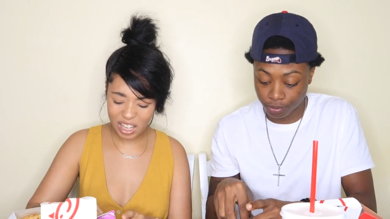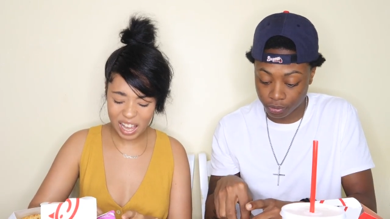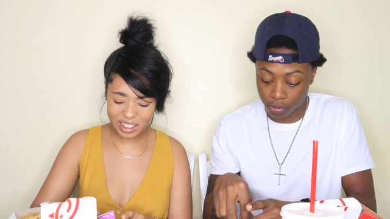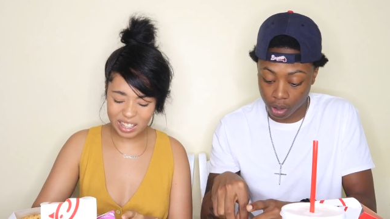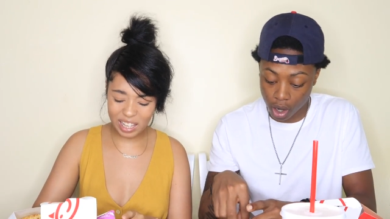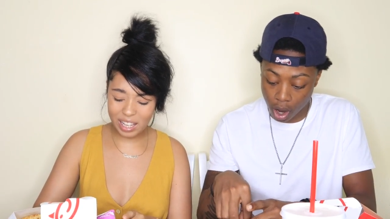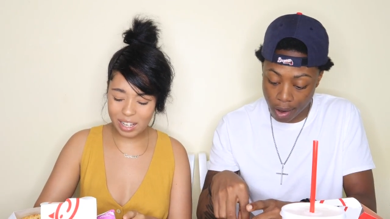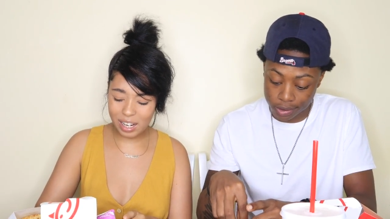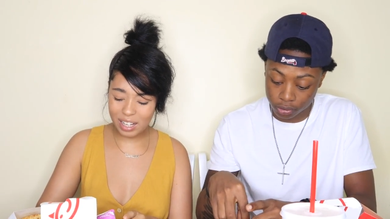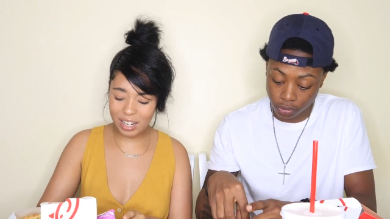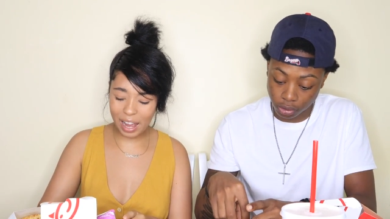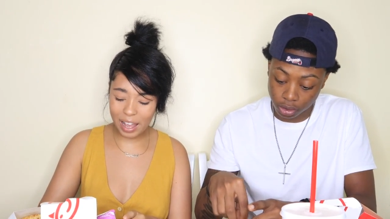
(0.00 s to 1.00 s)
Speaker 1: Yeah, at the end
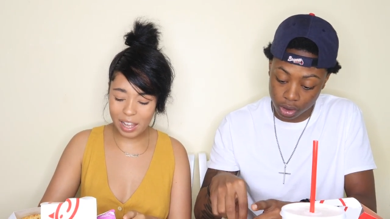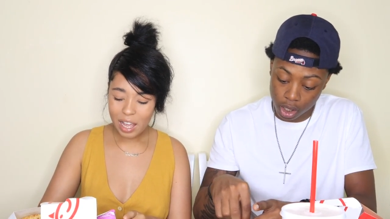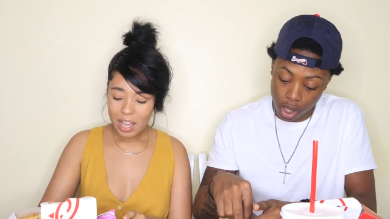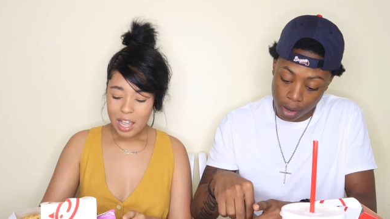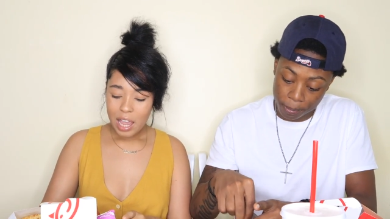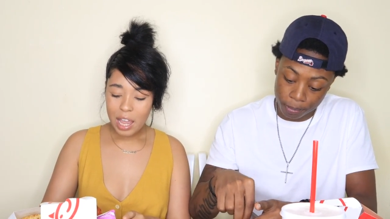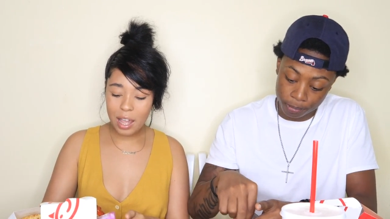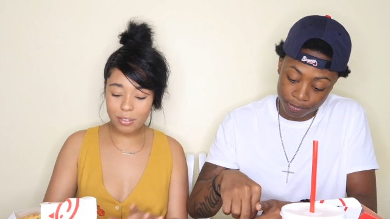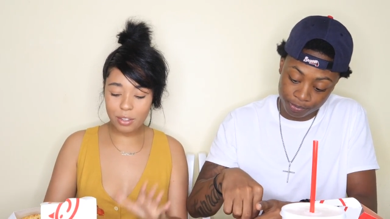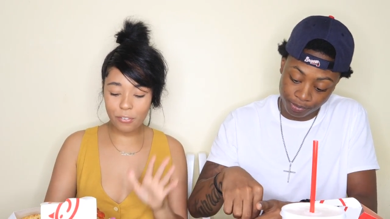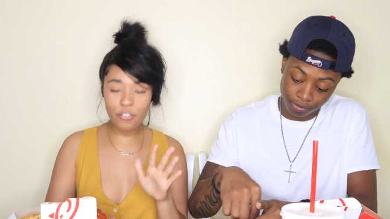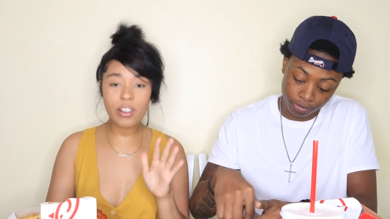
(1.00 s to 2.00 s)
of the day,
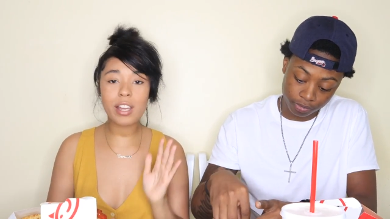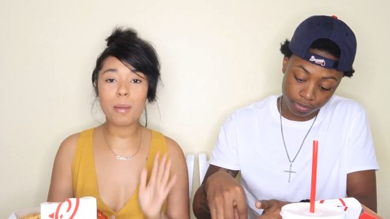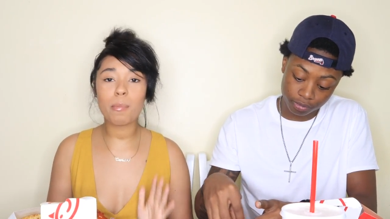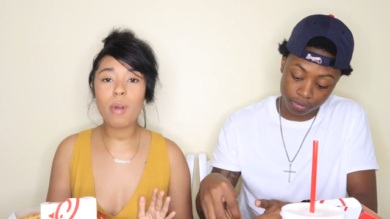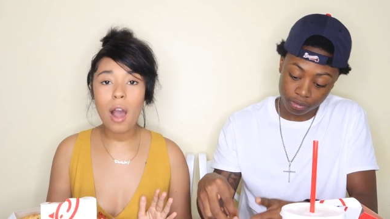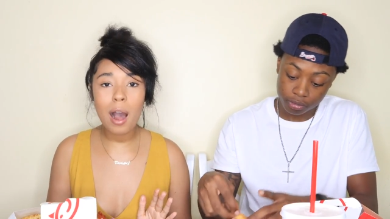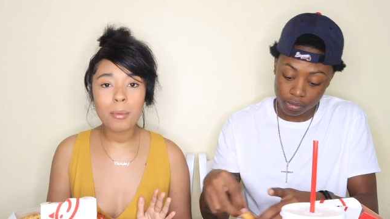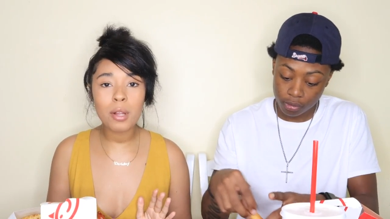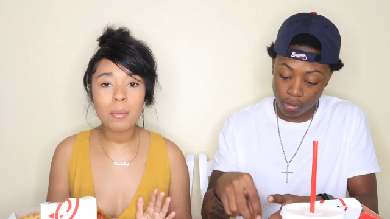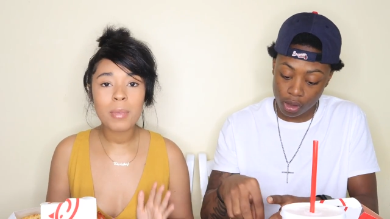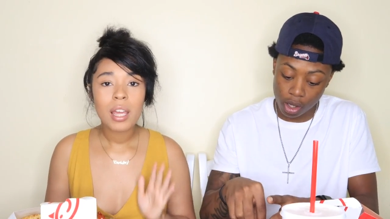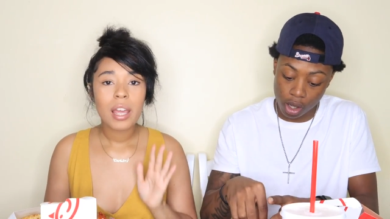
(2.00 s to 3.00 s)
if the freaking
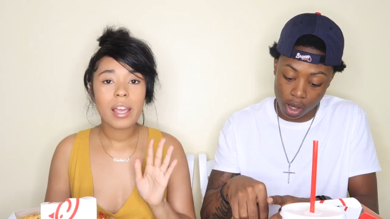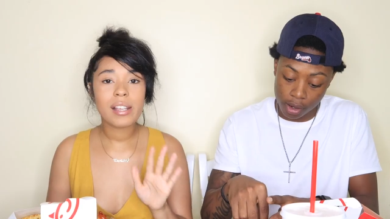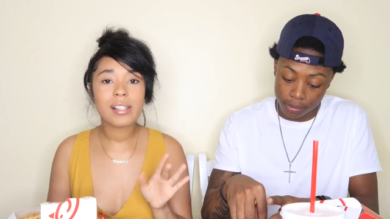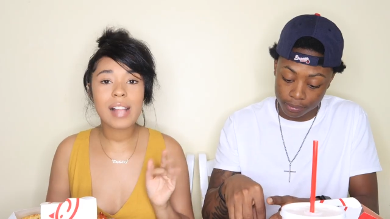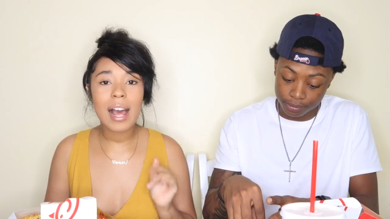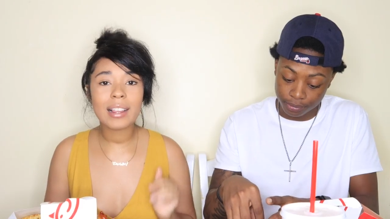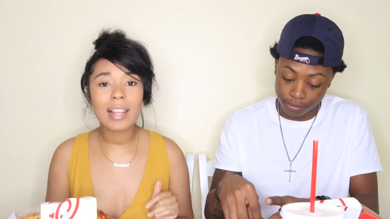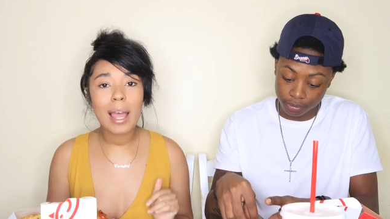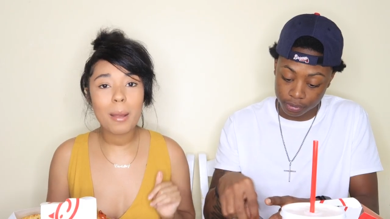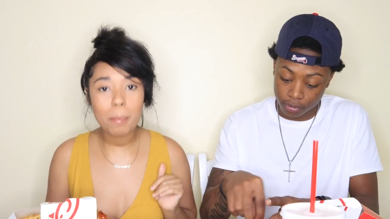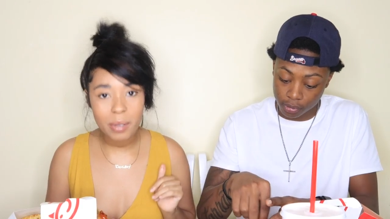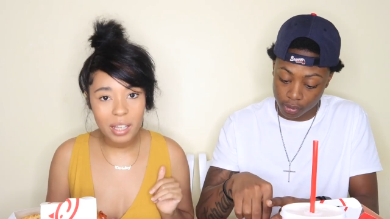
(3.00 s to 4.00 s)
problem is not
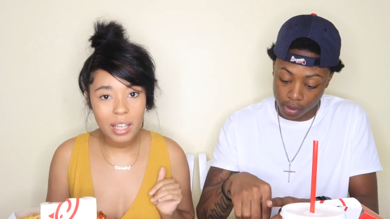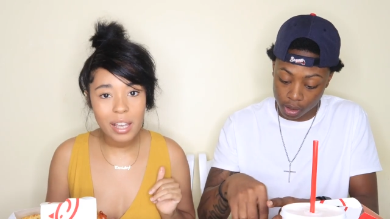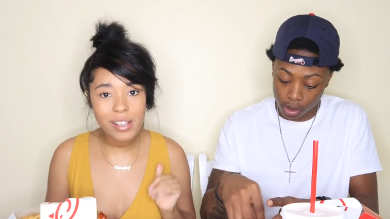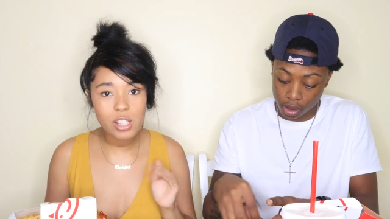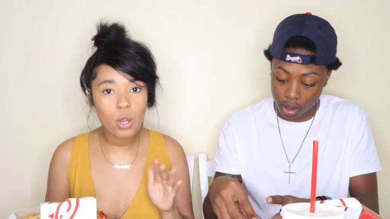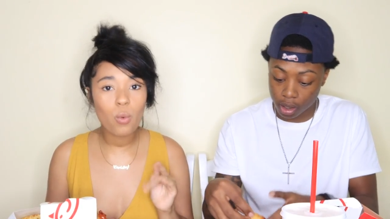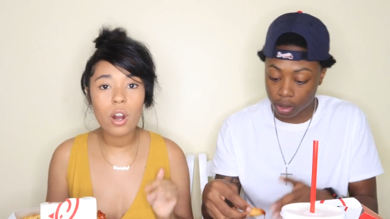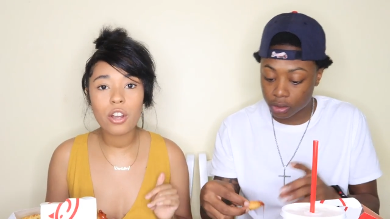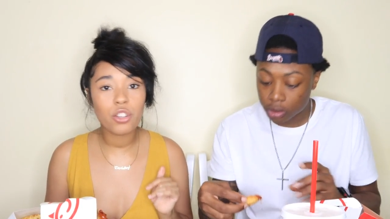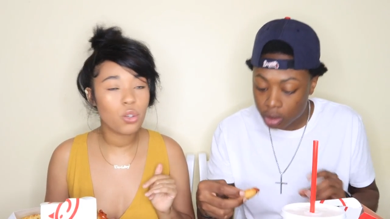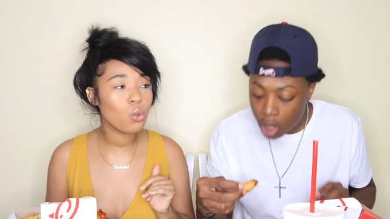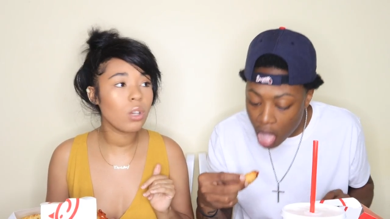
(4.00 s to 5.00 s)
that big to
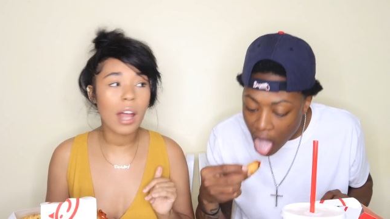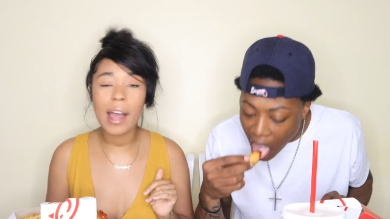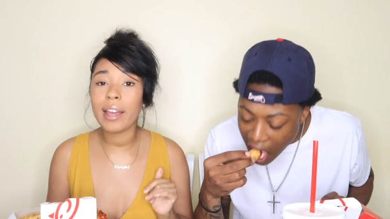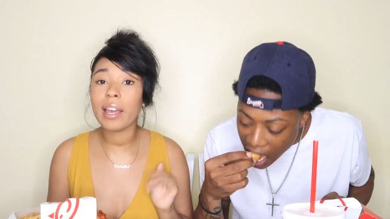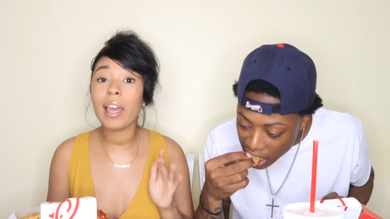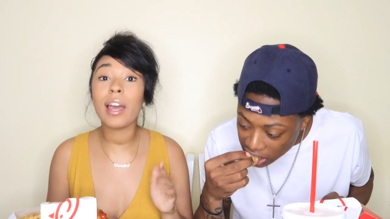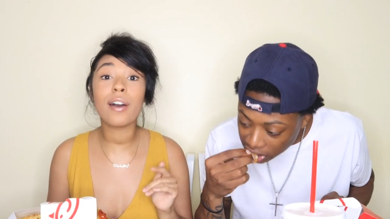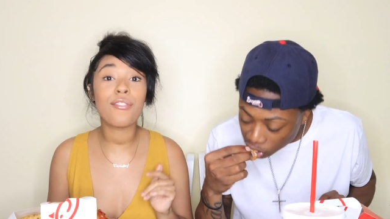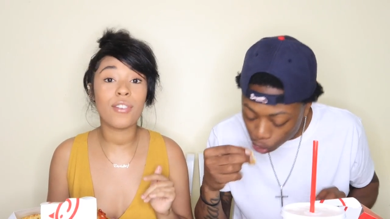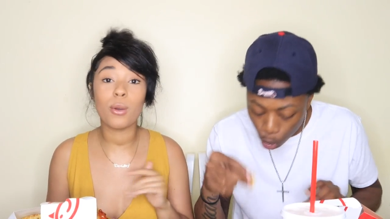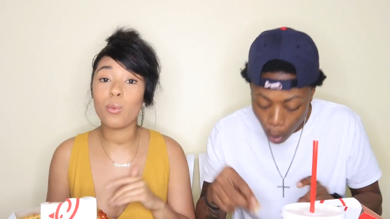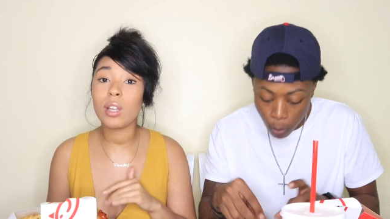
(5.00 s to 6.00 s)
where you like
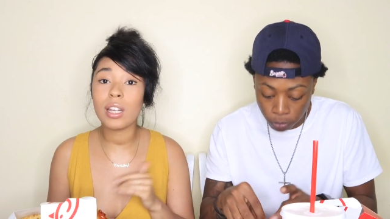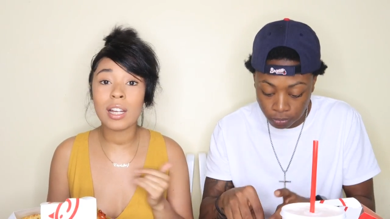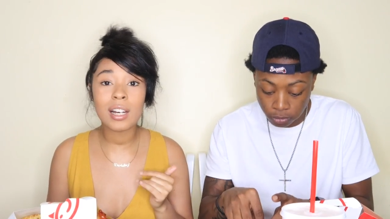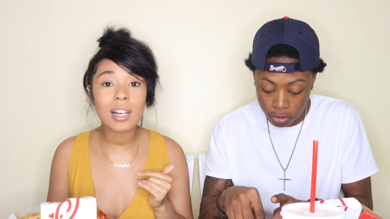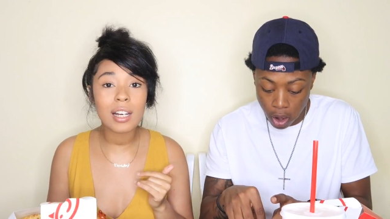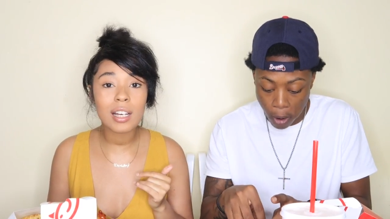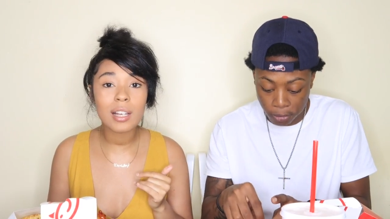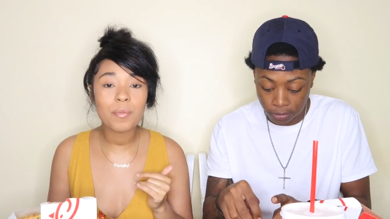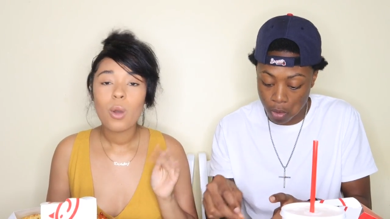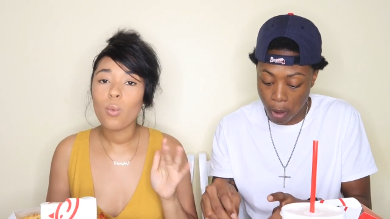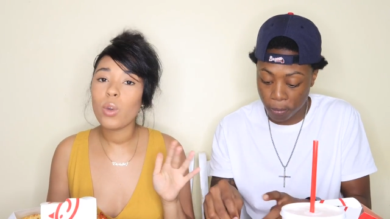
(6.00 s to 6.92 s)
F it, we done,